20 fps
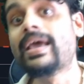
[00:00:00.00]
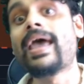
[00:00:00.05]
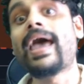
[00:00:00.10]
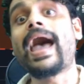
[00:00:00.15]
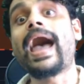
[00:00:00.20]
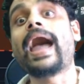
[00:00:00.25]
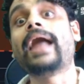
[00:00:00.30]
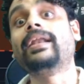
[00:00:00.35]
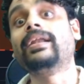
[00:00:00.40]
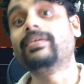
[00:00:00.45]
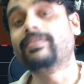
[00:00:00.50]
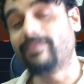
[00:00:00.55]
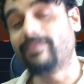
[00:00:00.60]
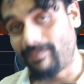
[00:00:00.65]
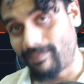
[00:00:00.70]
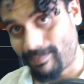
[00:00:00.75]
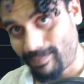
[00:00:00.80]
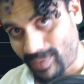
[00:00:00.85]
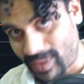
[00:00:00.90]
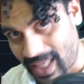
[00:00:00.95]
and
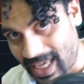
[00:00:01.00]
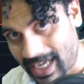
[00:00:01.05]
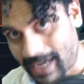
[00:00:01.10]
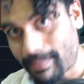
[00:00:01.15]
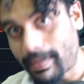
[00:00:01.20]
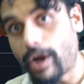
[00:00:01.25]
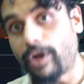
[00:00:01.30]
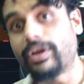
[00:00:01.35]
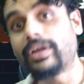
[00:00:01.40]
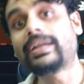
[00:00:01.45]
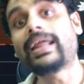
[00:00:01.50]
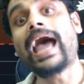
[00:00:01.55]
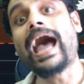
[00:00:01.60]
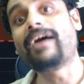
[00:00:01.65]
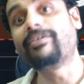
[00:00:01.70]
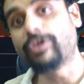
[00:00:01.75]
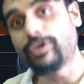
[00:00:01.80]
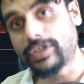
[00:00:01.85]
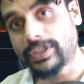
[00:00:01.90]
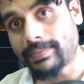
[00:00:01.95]
think about it, have
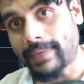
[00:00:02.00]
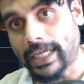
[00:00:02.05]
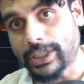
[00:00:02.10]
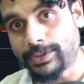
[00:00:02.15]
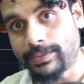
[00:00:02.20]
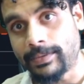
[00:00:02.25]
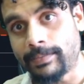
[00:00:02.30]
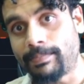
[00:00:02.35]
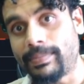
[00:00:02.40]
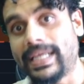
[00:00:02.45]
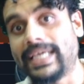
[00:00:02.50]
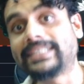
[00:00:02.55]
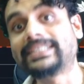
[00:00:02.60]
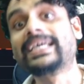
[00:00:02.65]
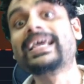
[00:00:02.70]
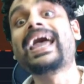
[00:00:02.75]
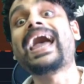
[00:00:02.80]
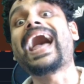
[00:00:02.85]
your risk management in place,